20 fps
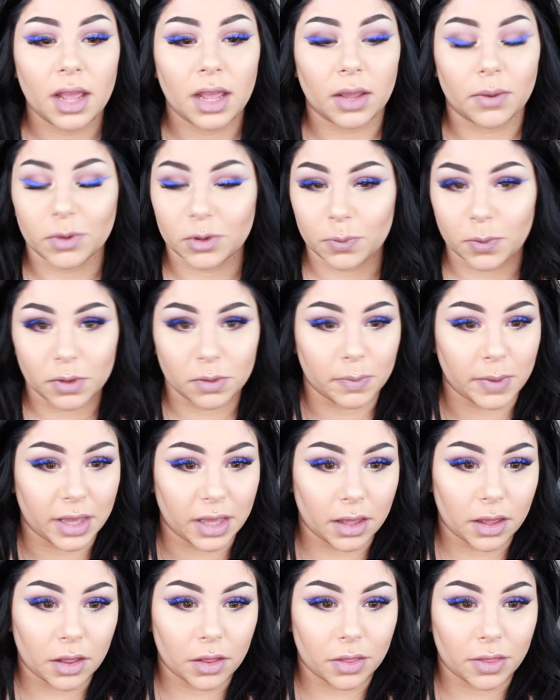He was with
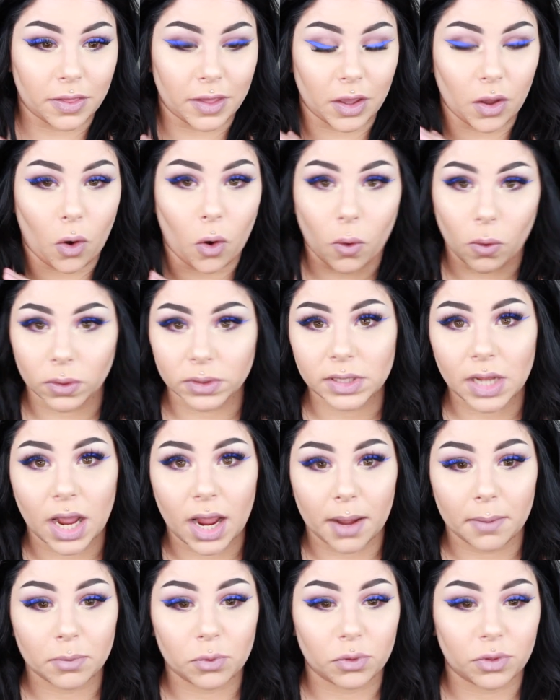me the whole
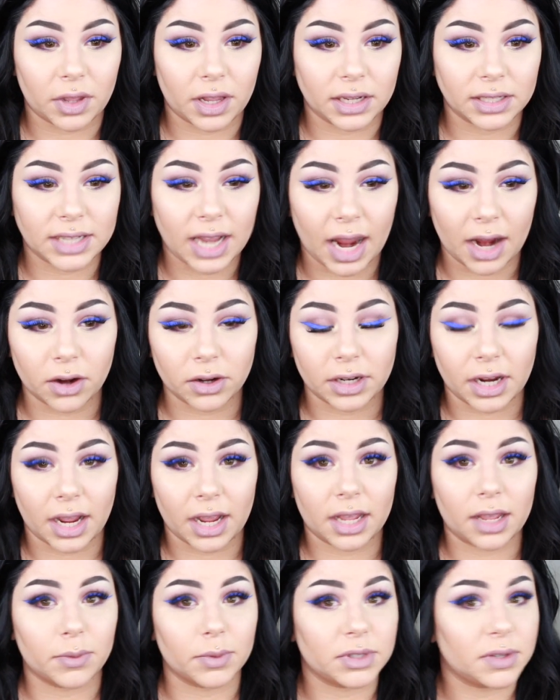time through the entire
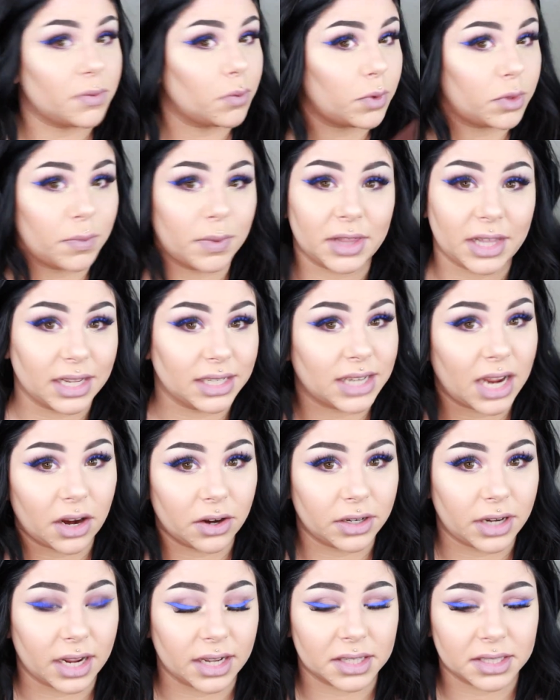day. He was even with me the
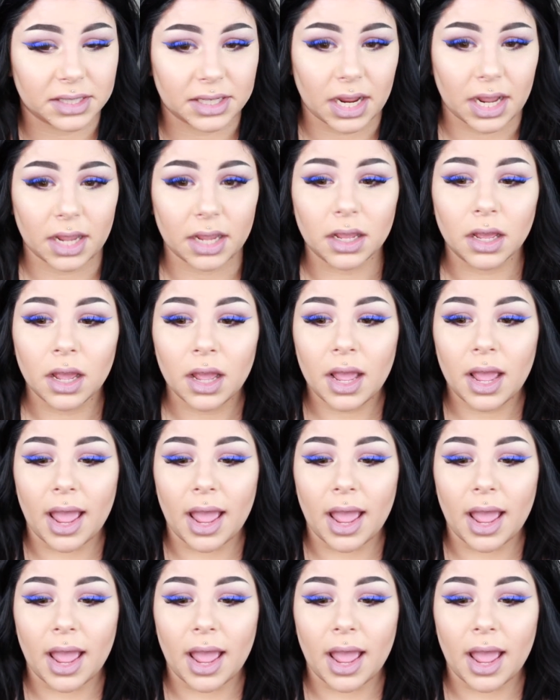entire next day.